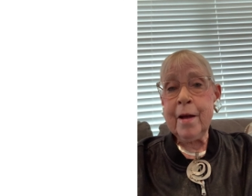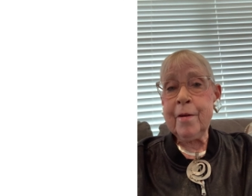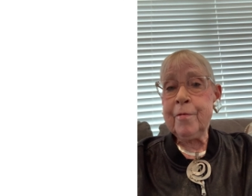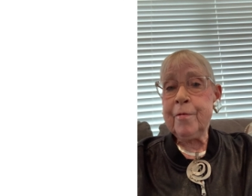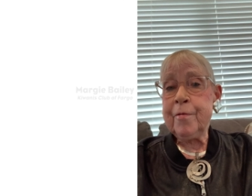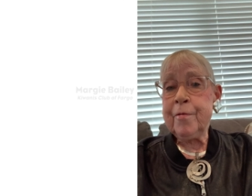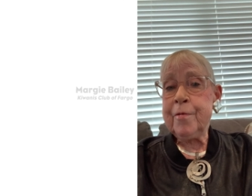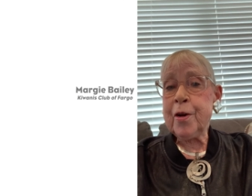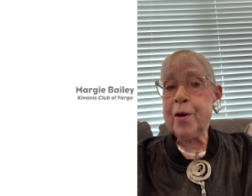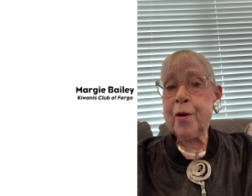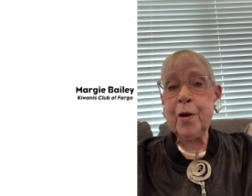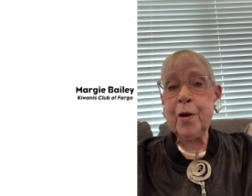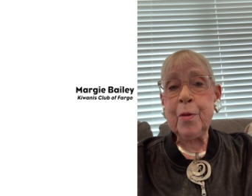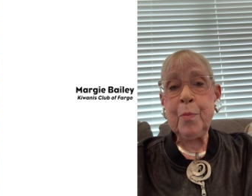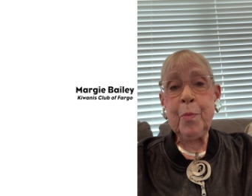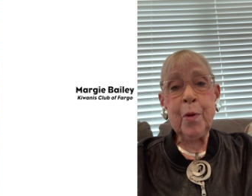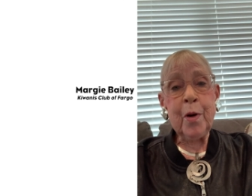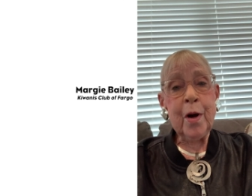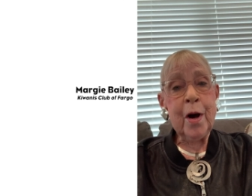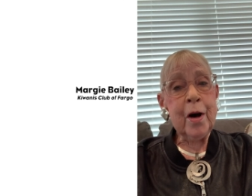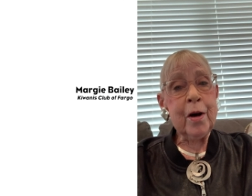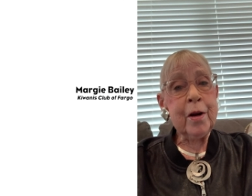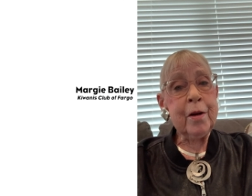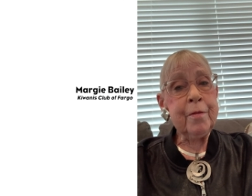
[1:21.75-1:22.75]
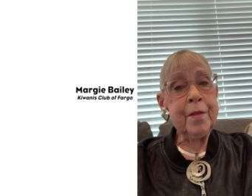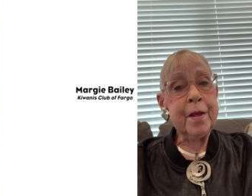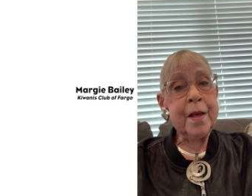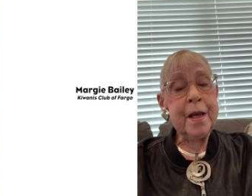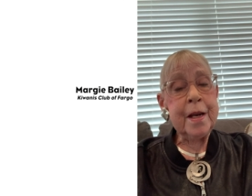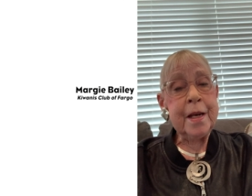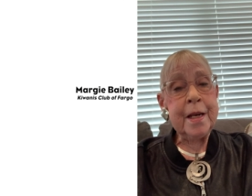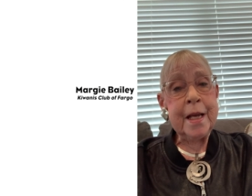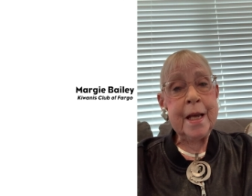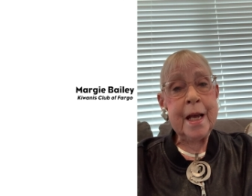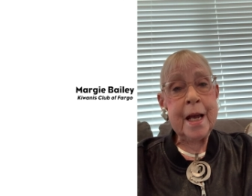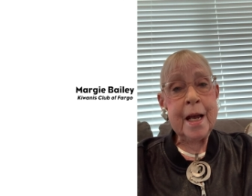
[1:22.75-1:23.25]
am very proud of the
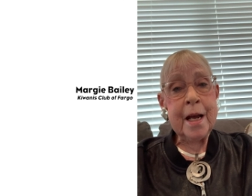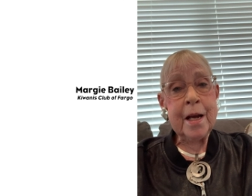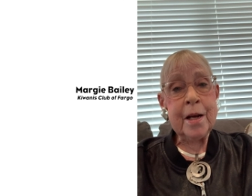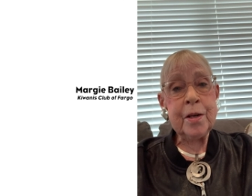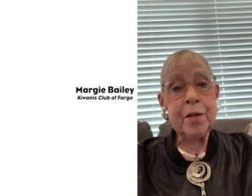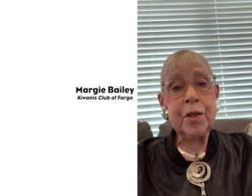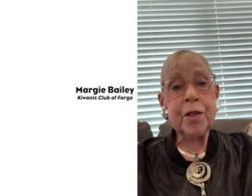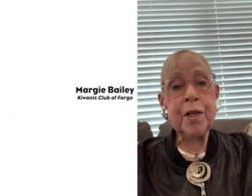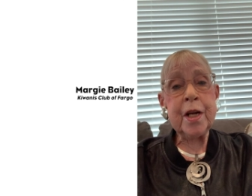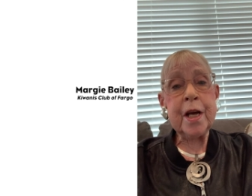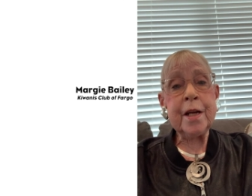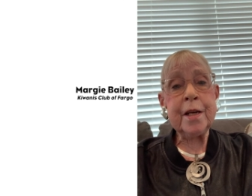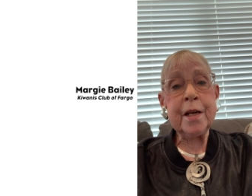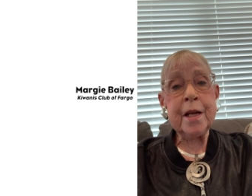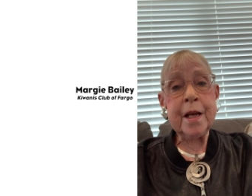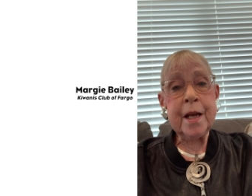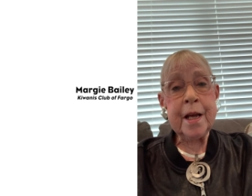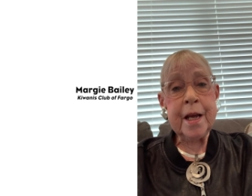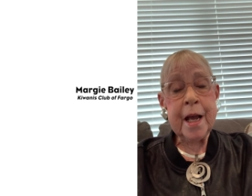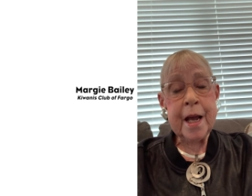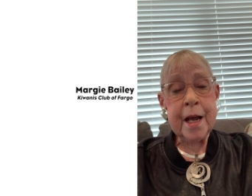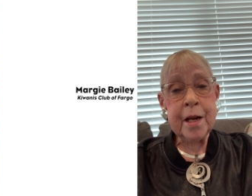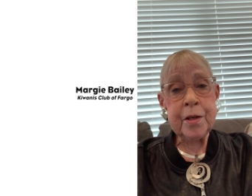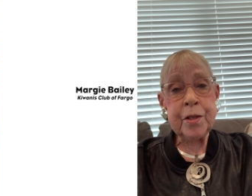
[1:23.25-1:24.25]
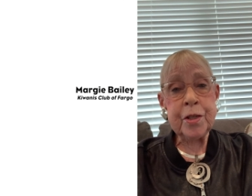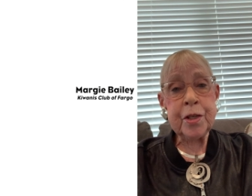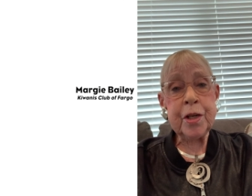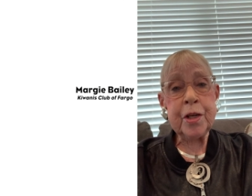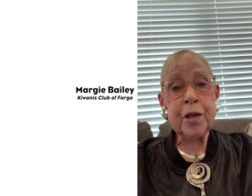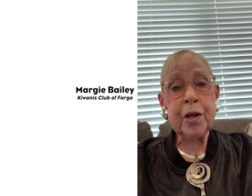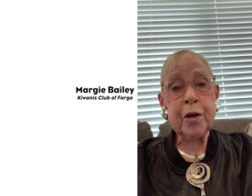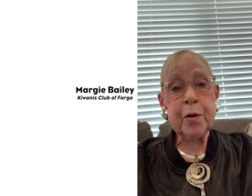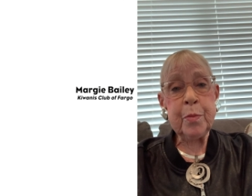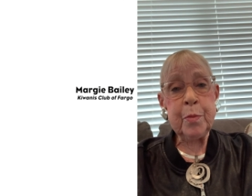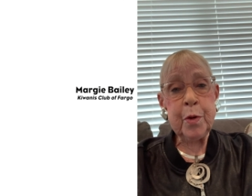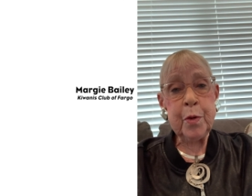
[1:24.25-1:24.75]
engaged and engaging
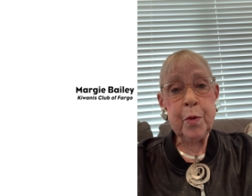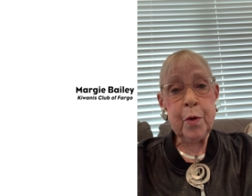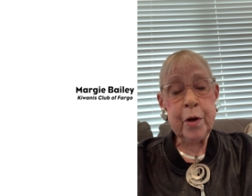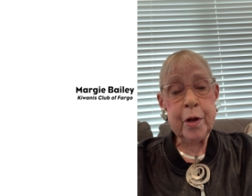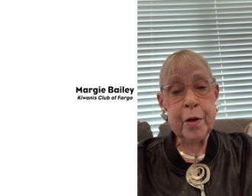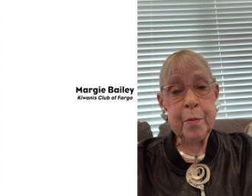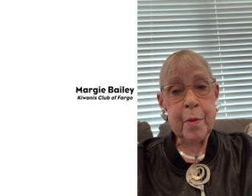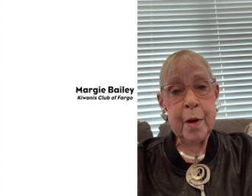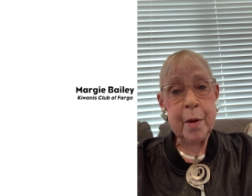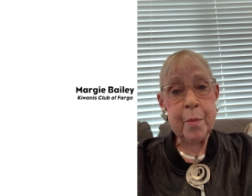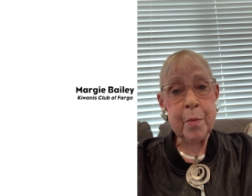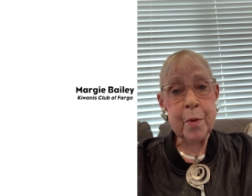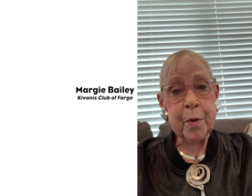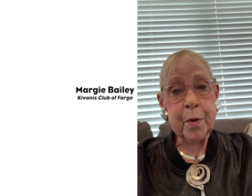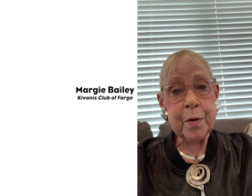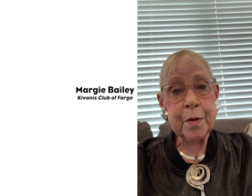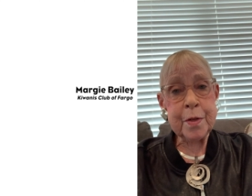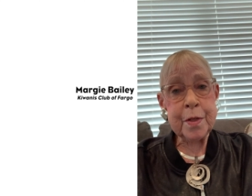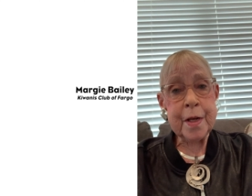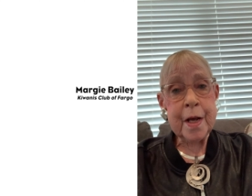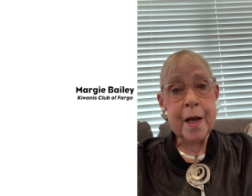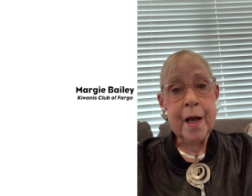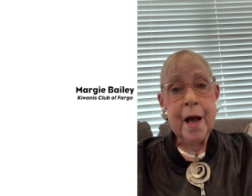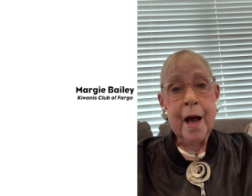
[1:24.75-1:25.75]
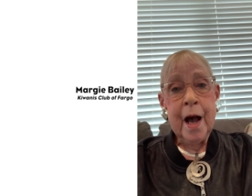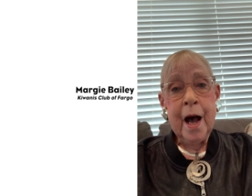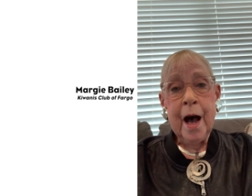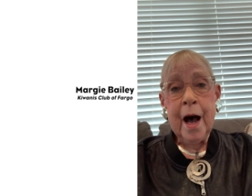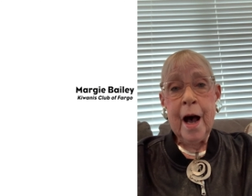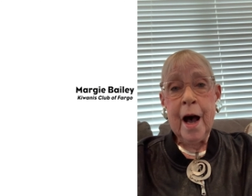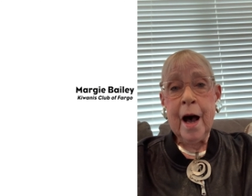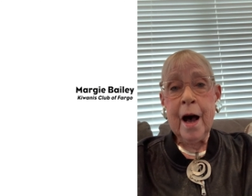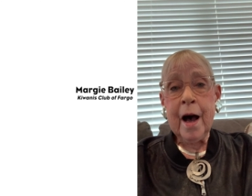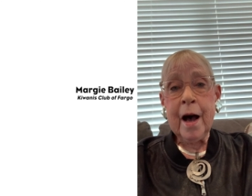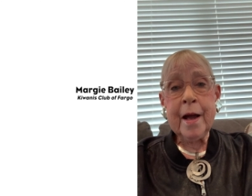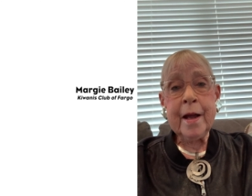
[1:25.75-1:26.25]
community members.
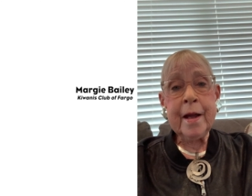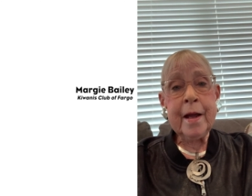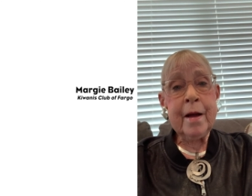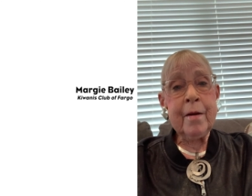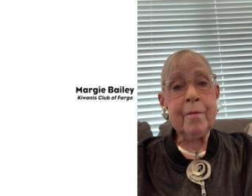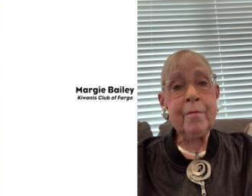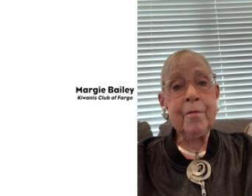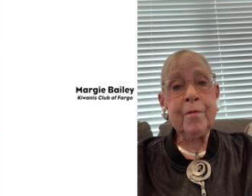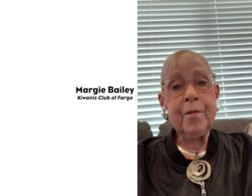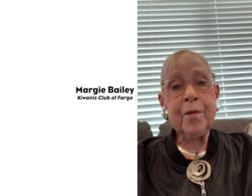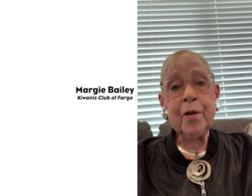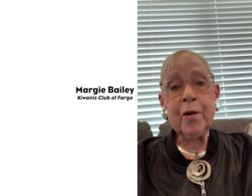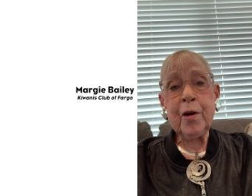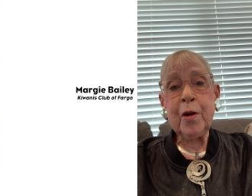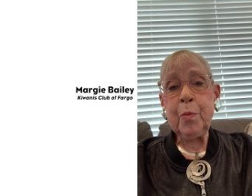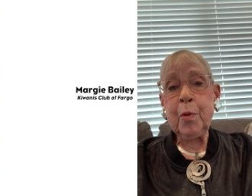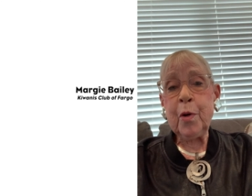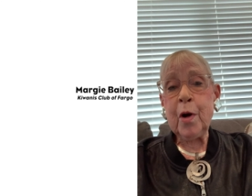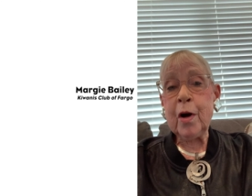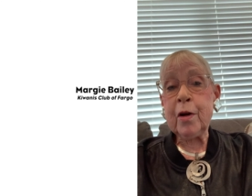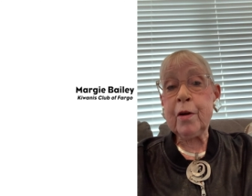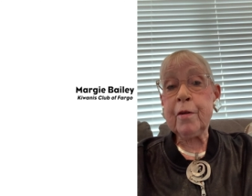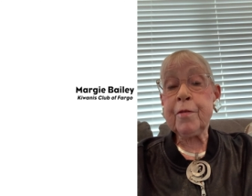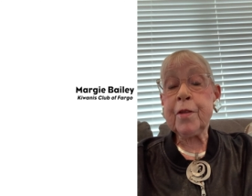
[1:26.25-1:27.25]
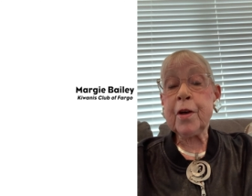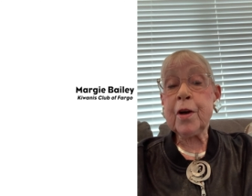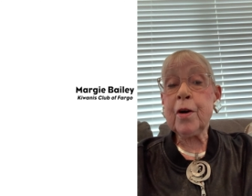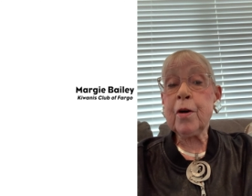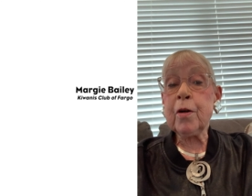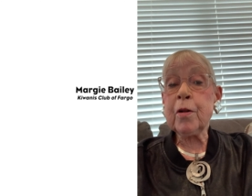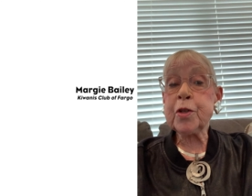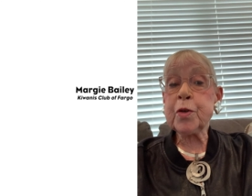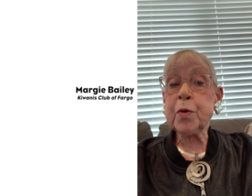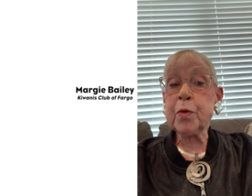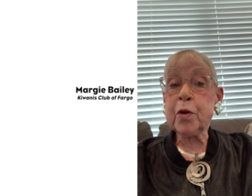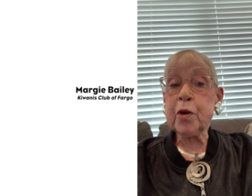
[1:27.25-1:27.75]
I am very proud of the
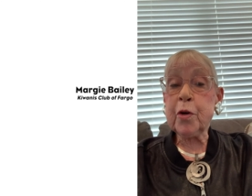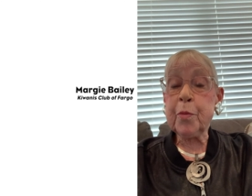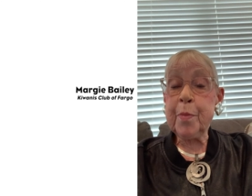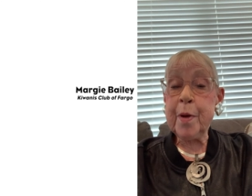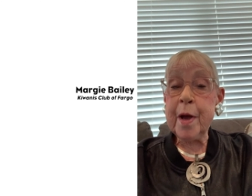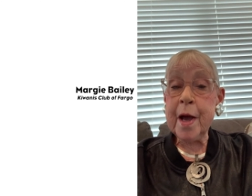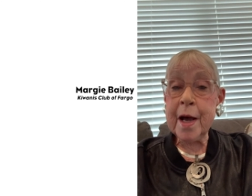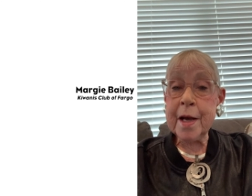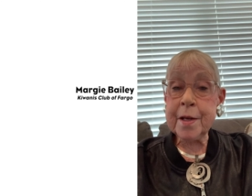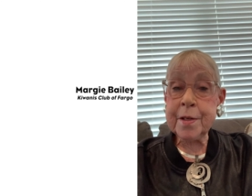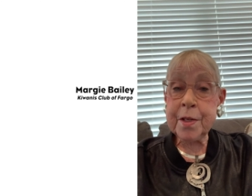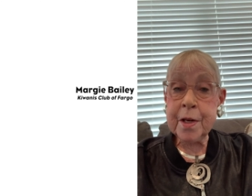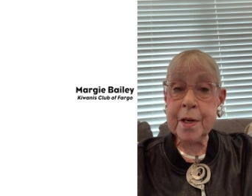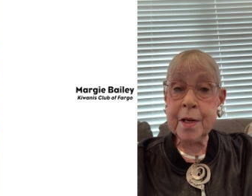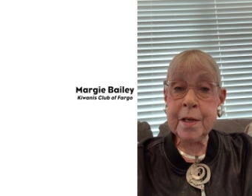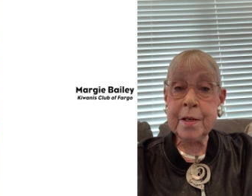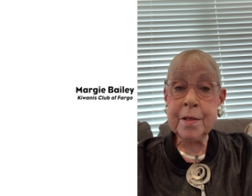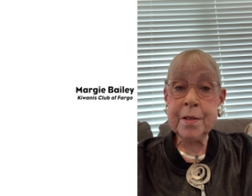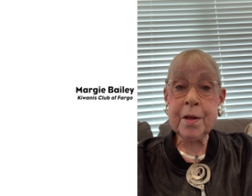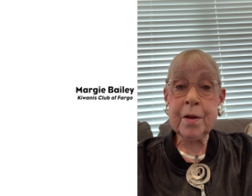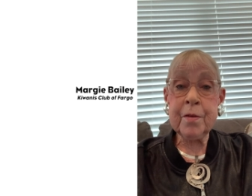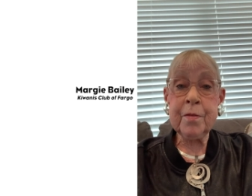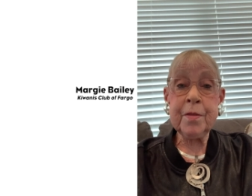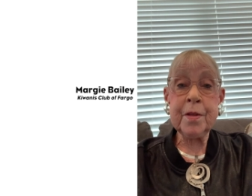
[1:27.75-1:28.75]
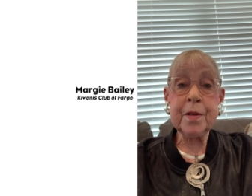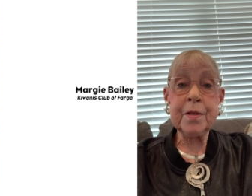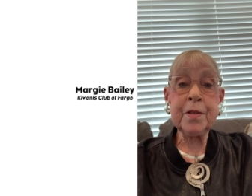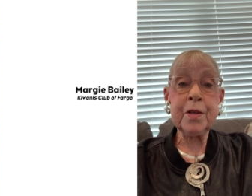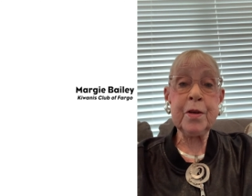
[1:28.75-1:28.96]
cultural capacities of this